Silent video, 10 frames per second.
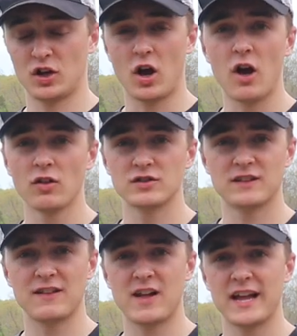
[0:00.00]
the
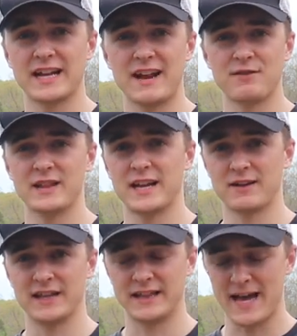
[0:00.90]
colors I like and everything
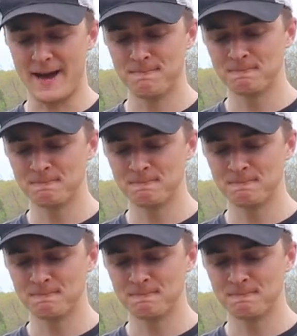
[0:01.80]
like that.